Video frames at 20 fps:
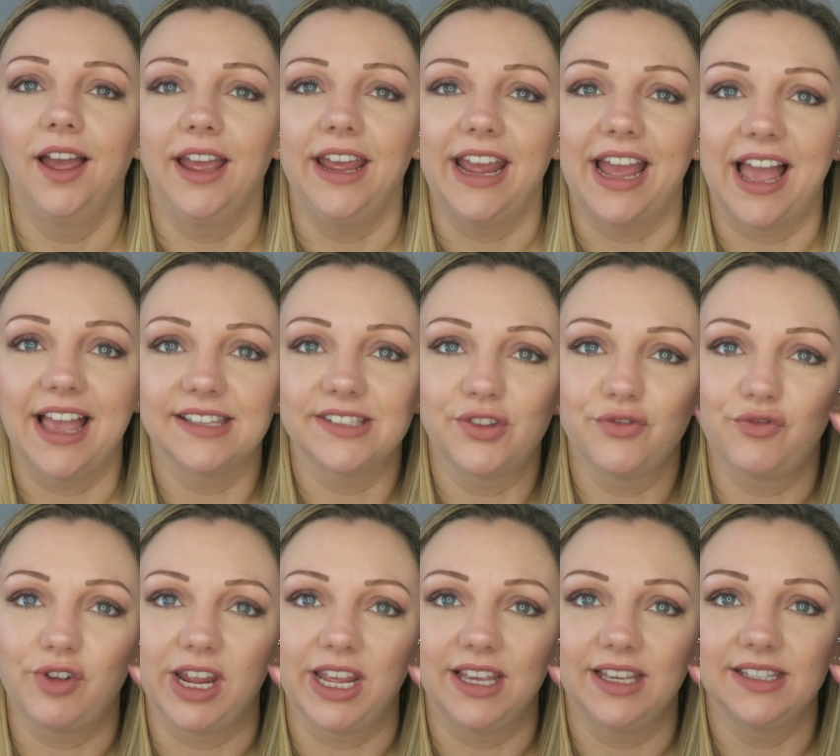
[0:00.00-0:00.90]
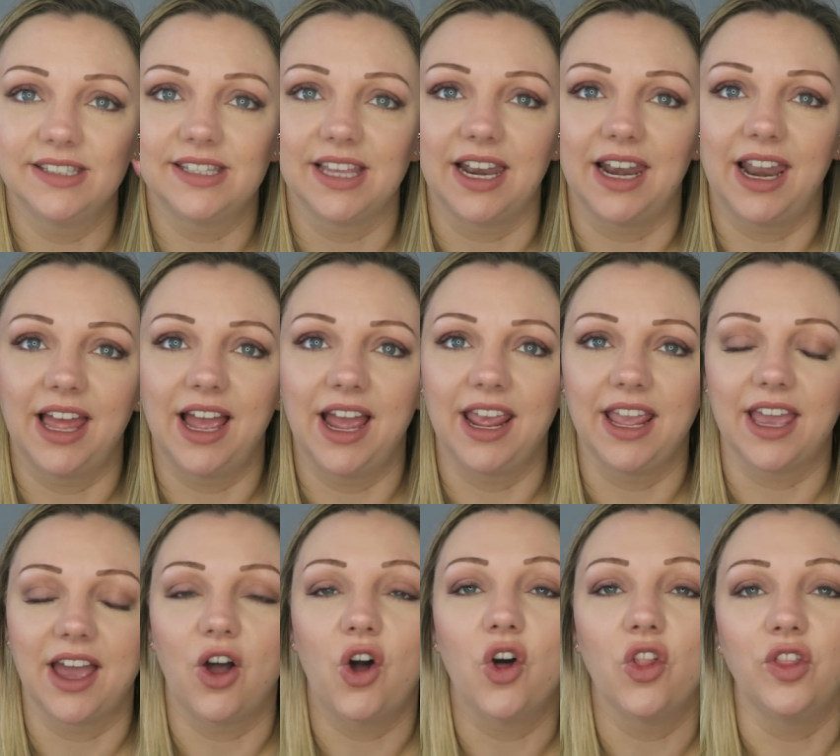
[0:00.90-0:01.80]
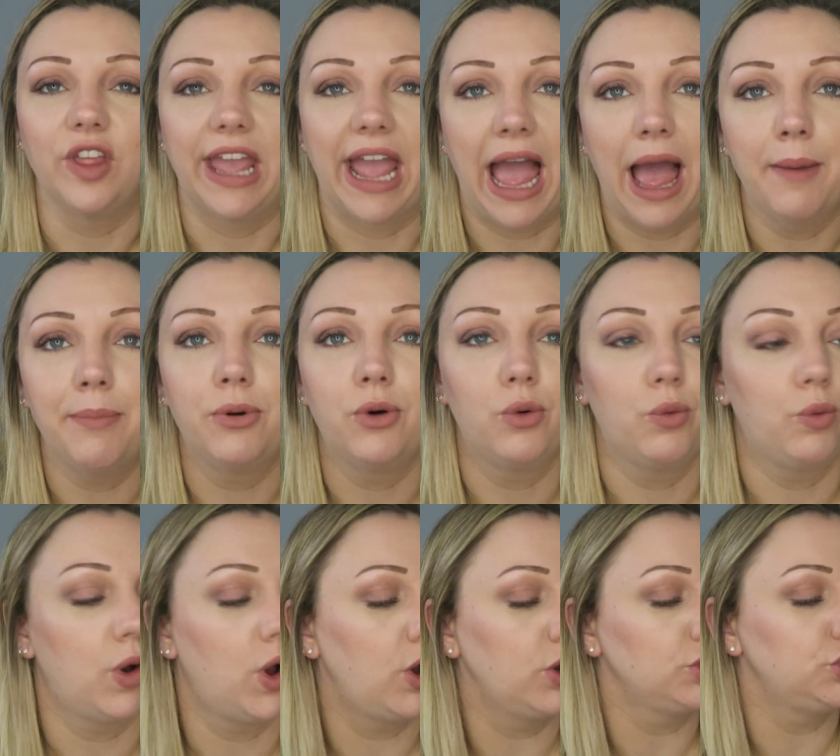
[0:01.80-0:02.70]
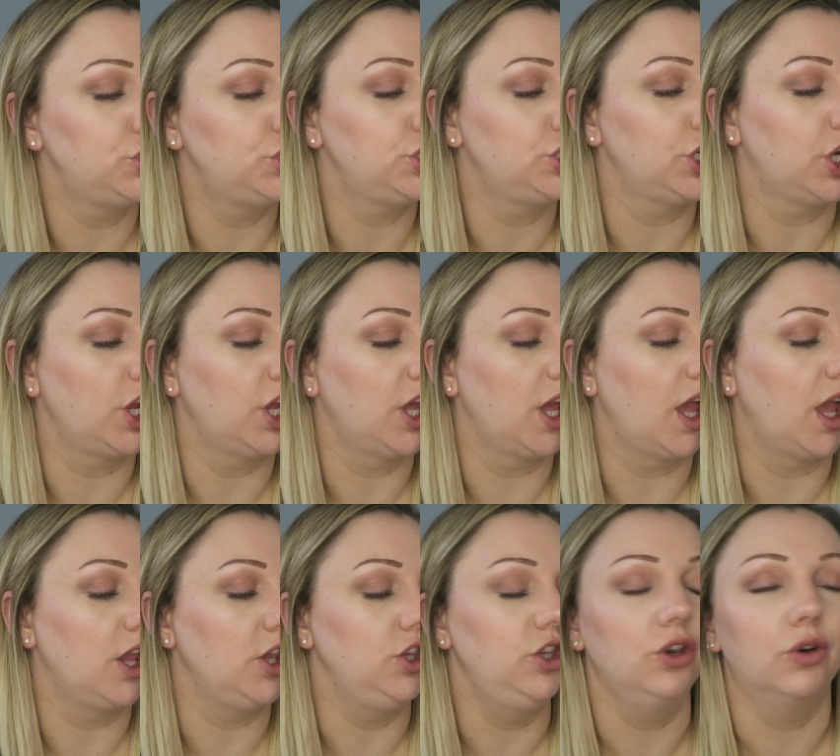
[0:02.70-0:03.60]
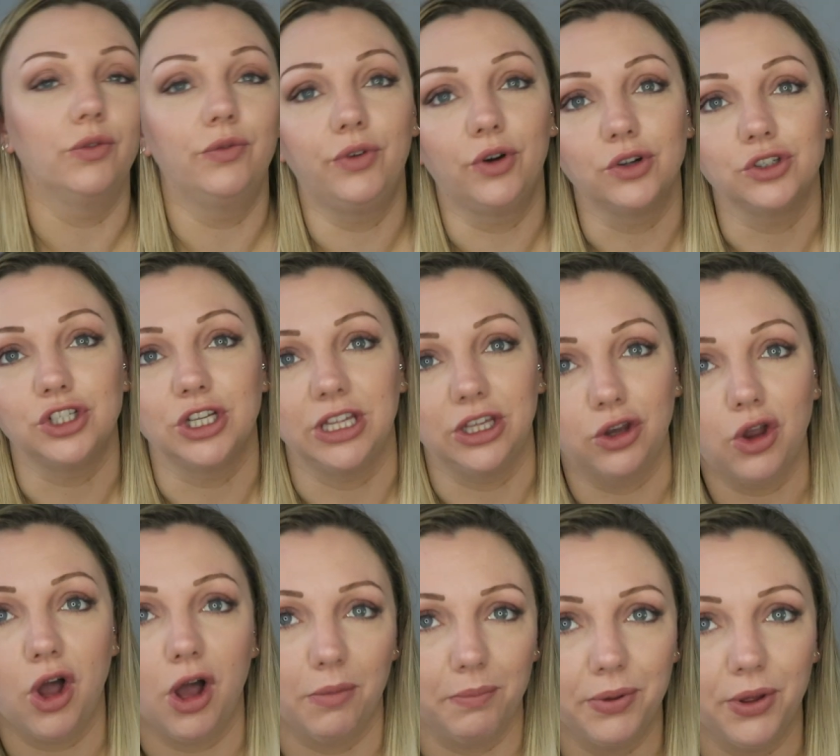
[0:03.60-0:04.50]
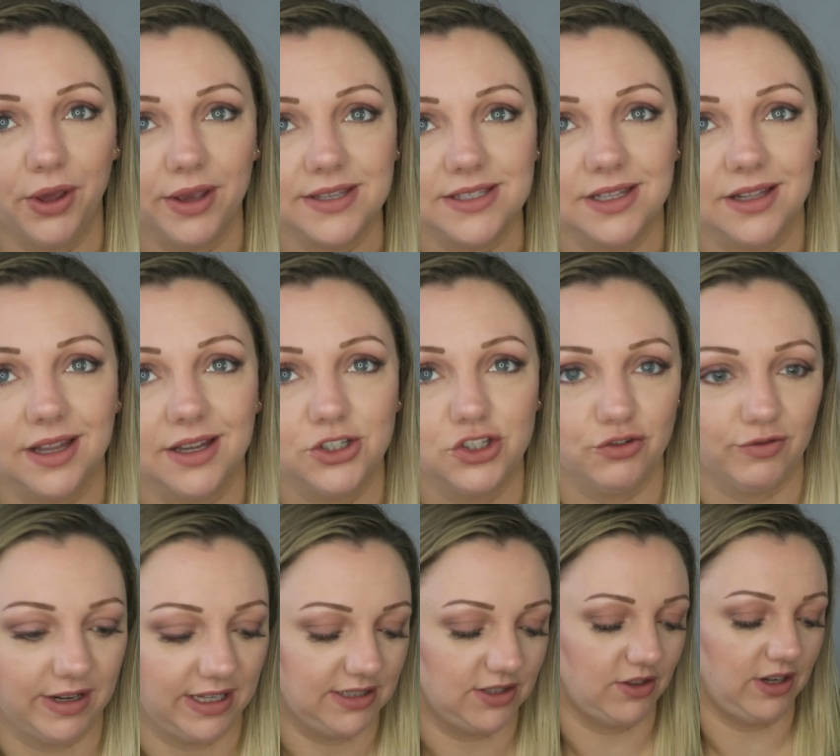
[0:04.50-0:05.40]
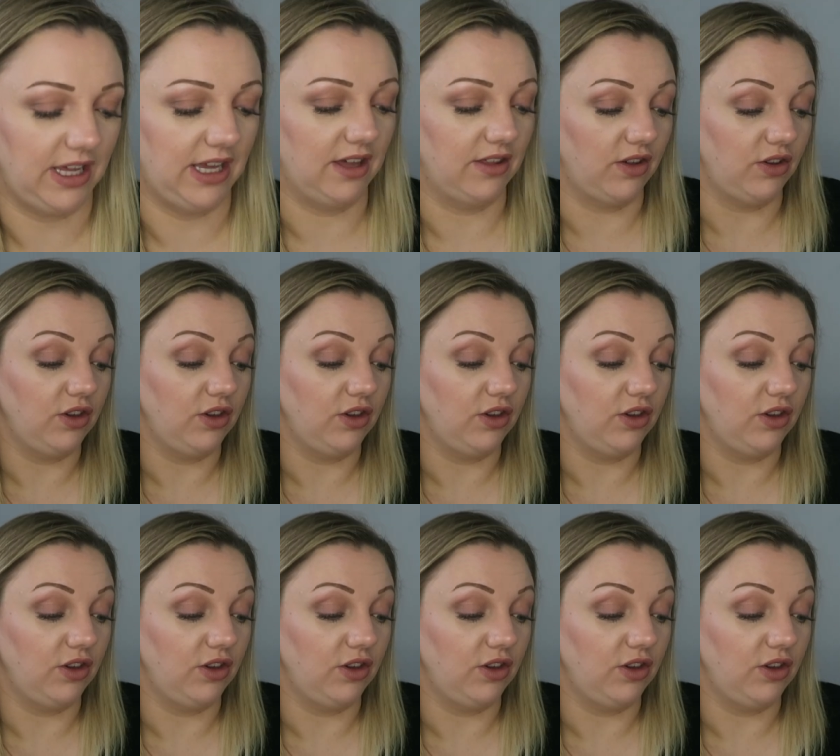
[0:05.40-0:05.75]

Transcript: It has the rings like on the Apple Watch you, unfortunately you can't personalize your rings on here.